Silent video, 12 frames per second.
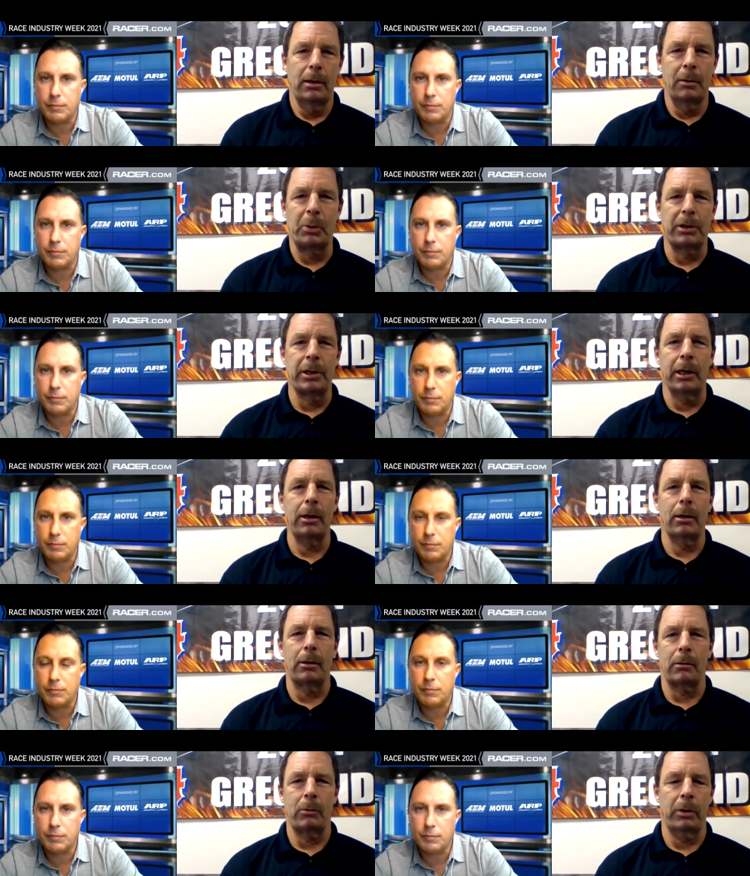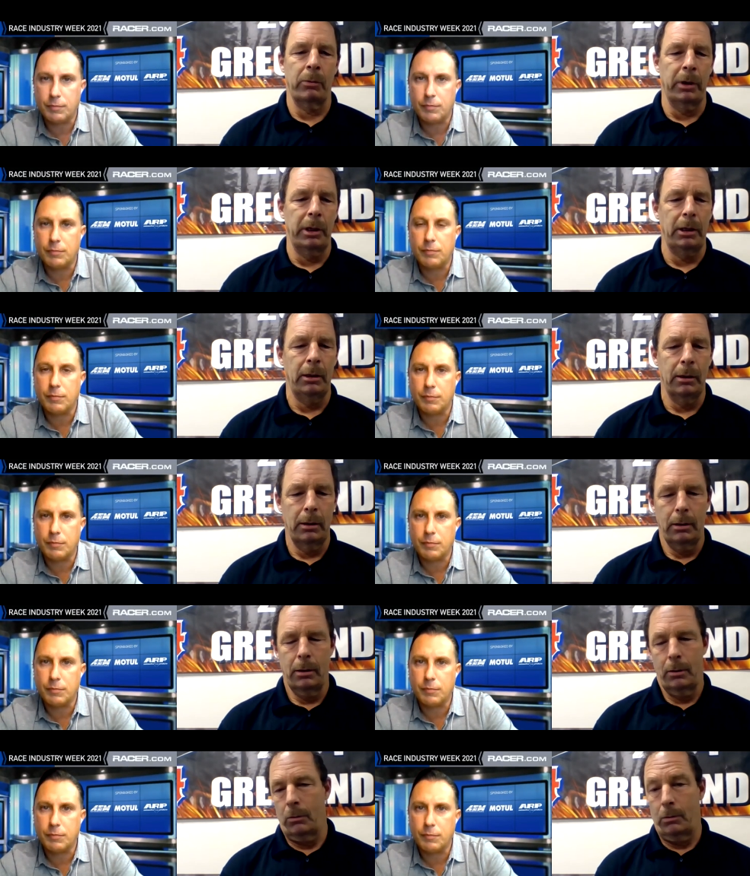Speaker 1: in particular, we, we,
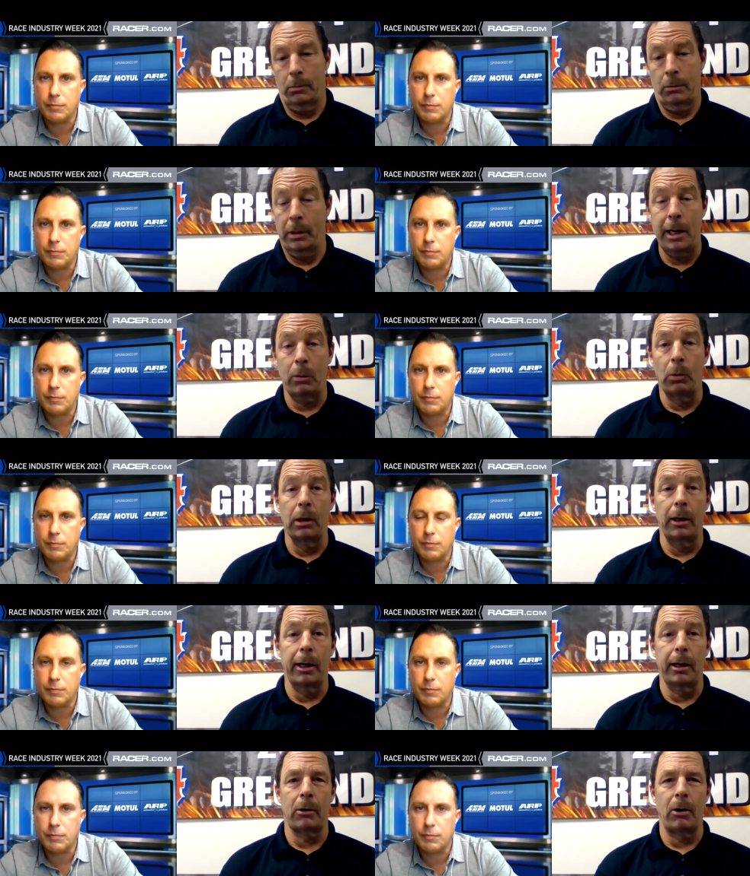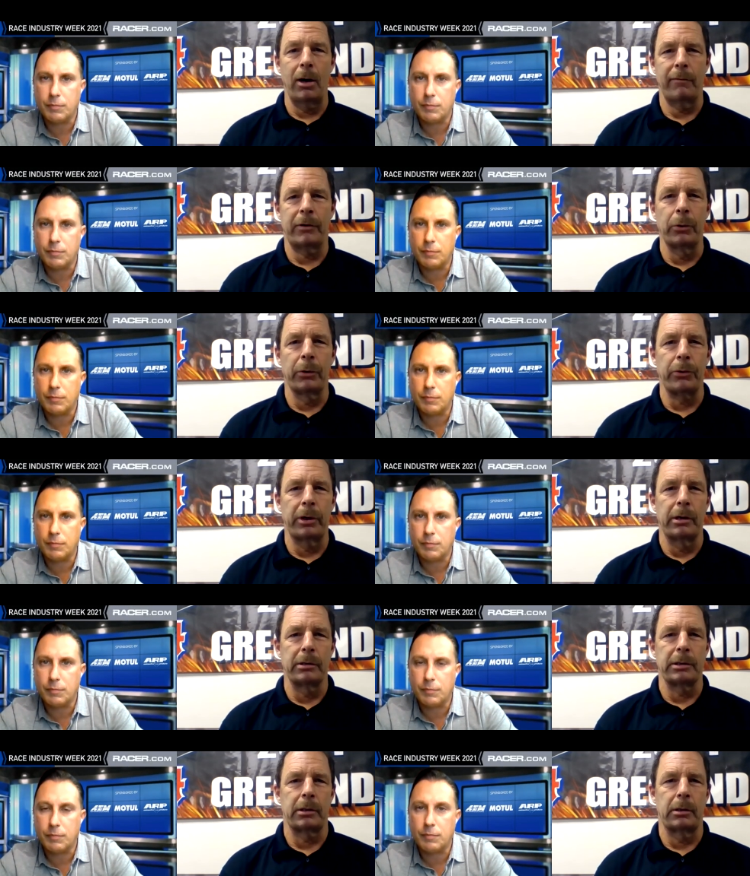we had one leg in the grave two, three
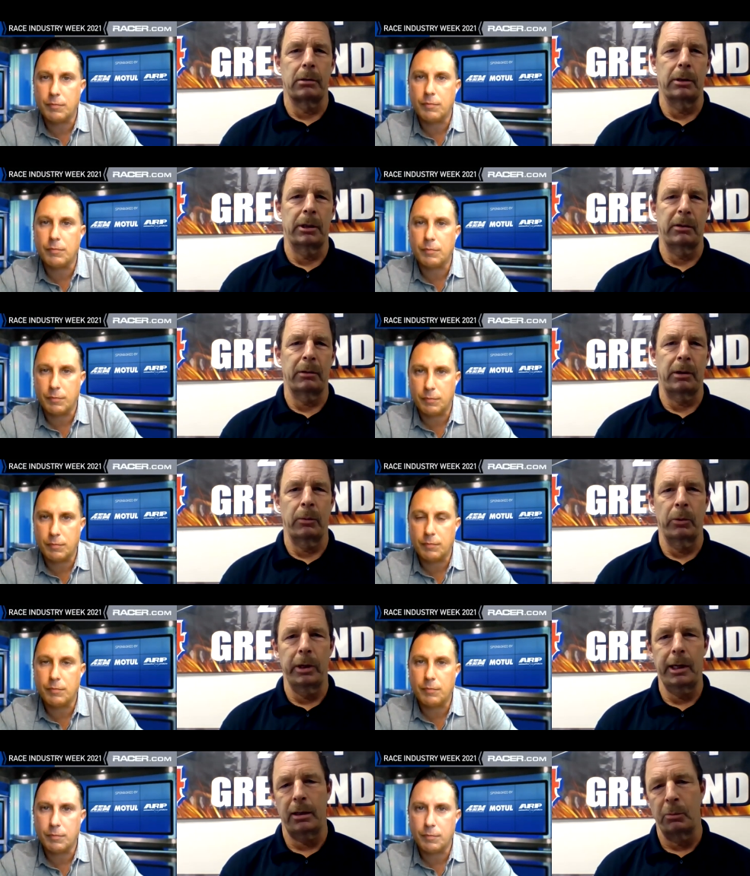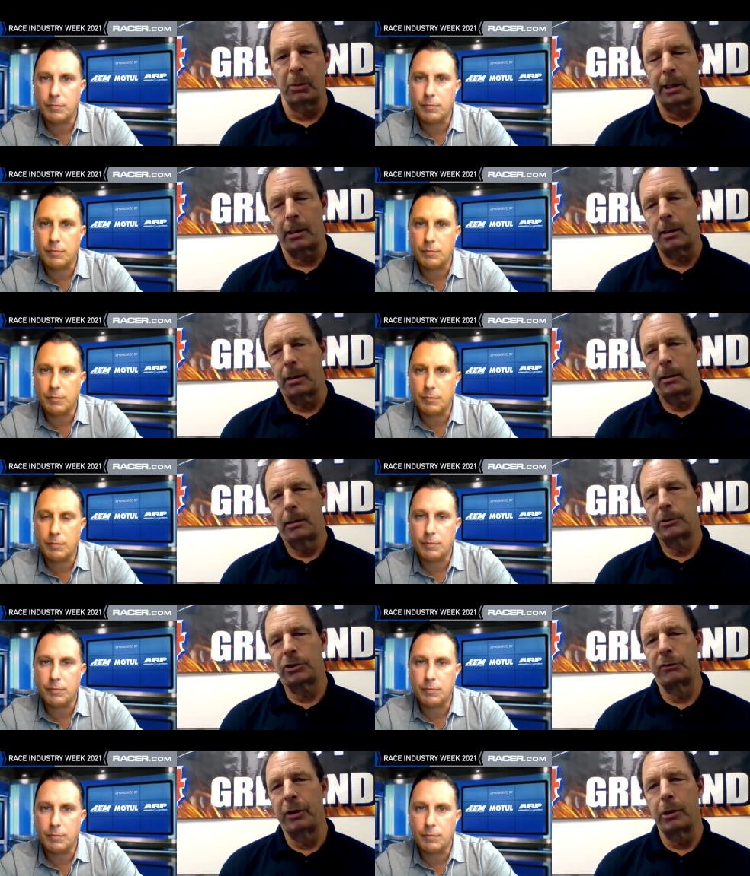years ago, and, and we had to make
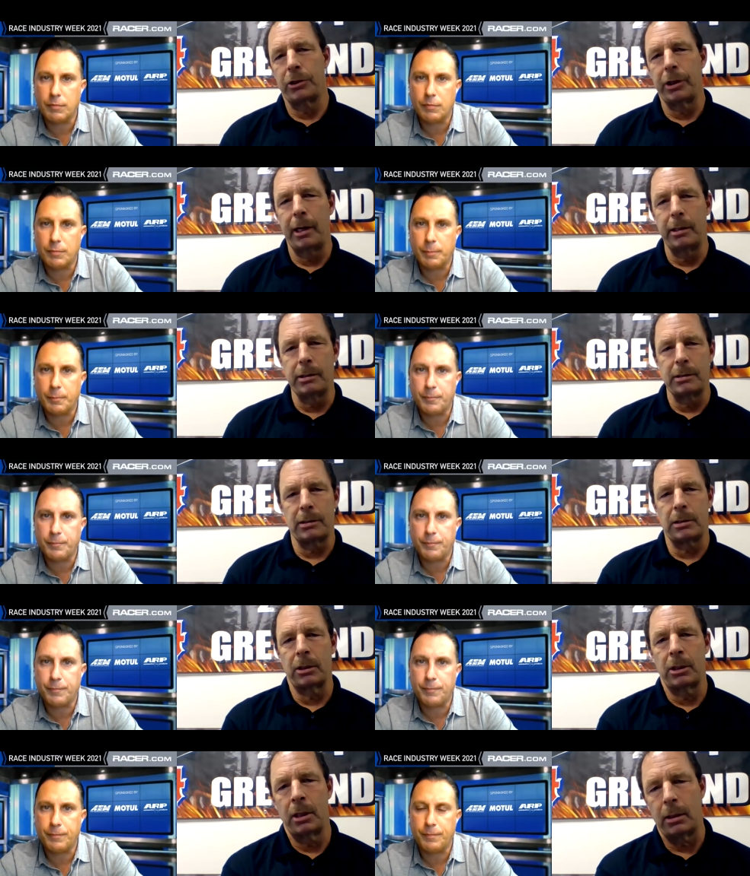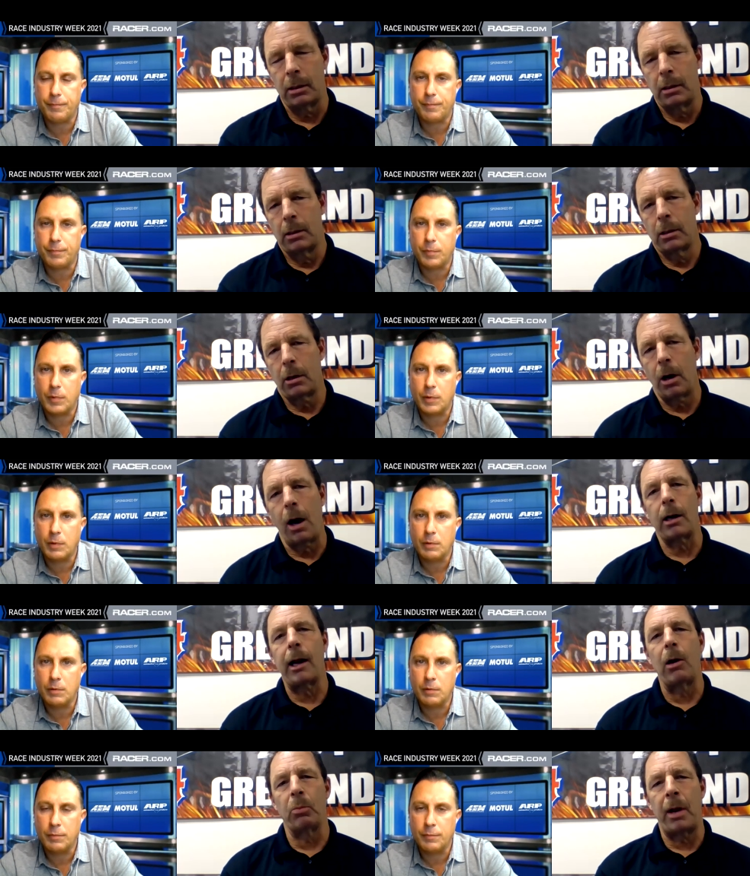severe changes to get car
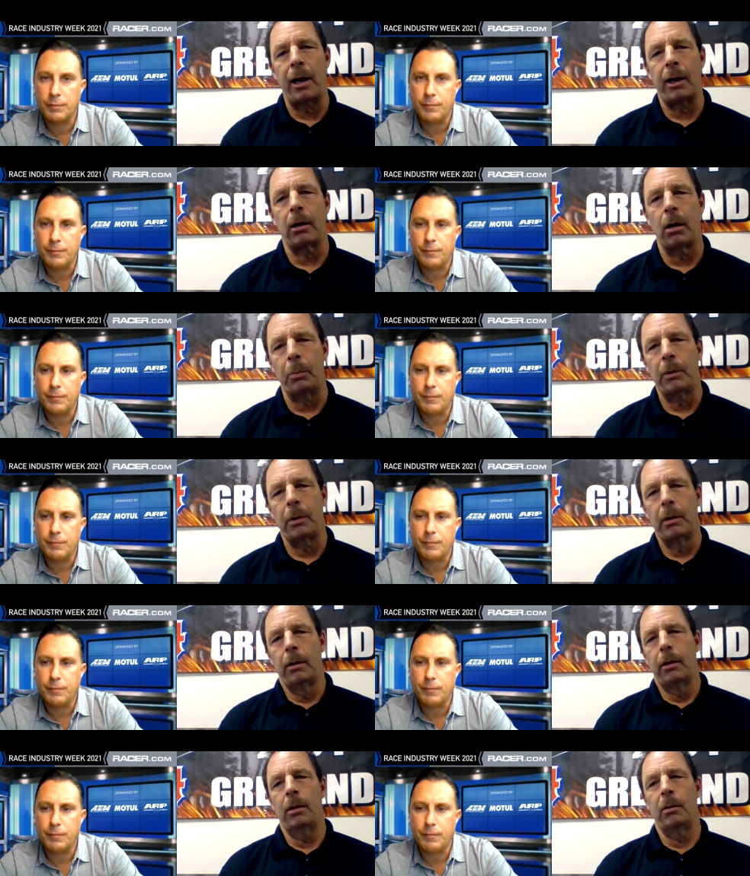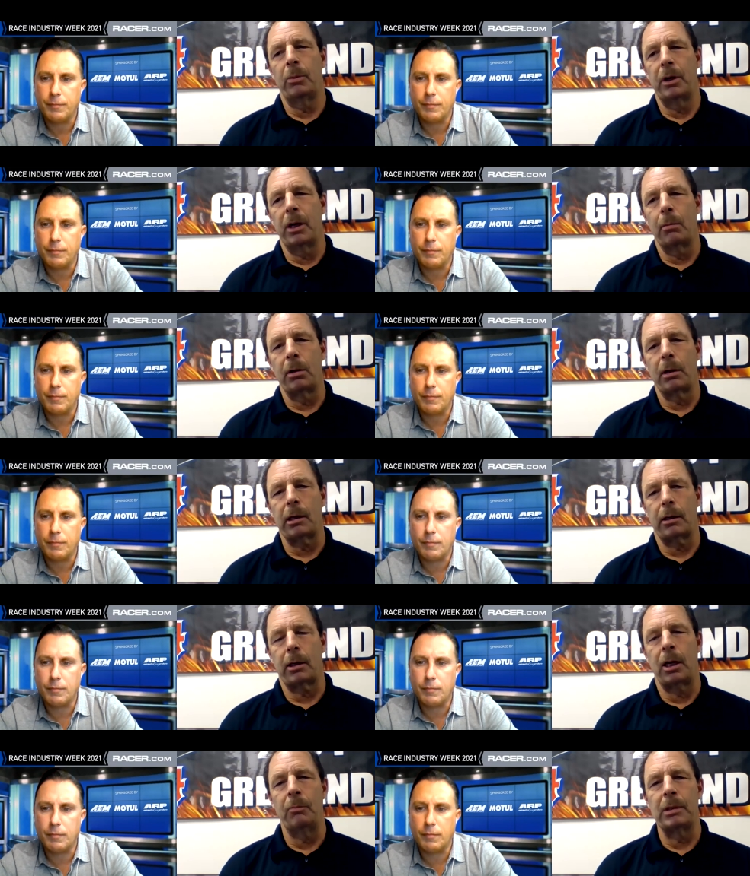count back up and be able to
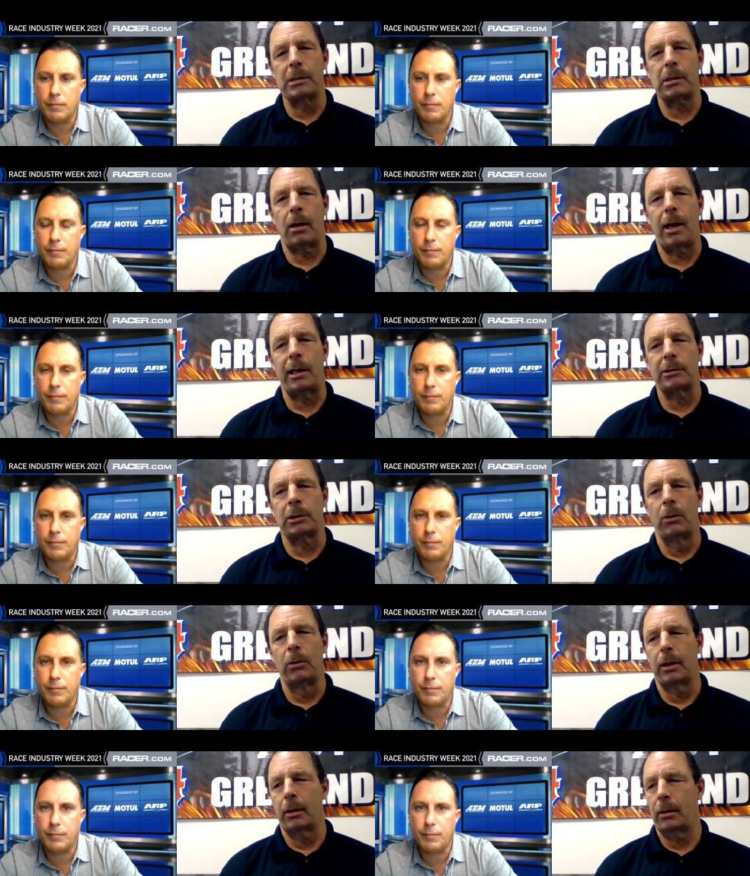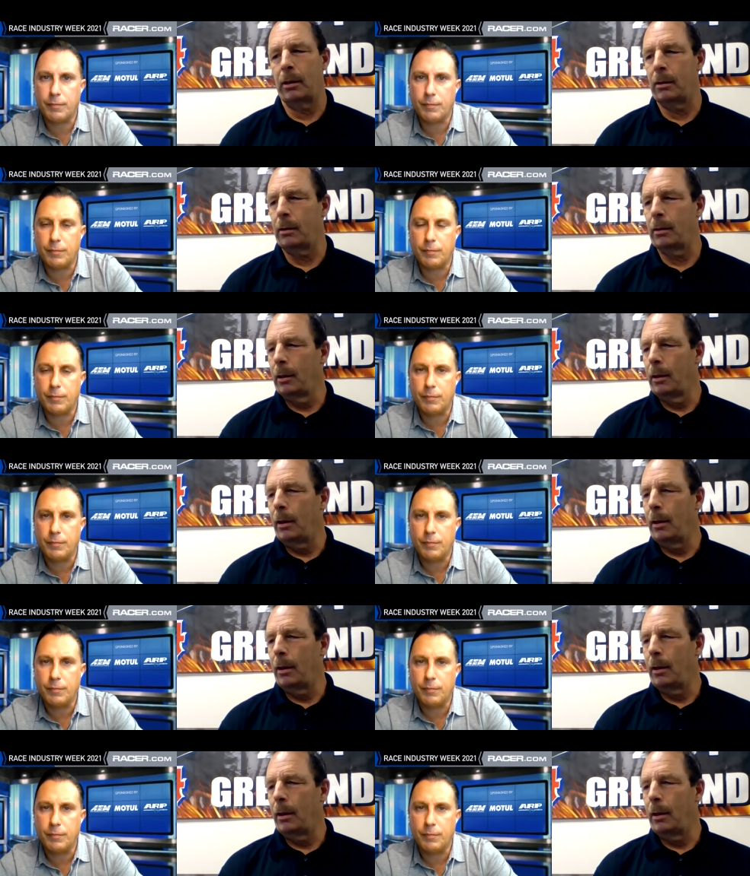keep this class going. And, and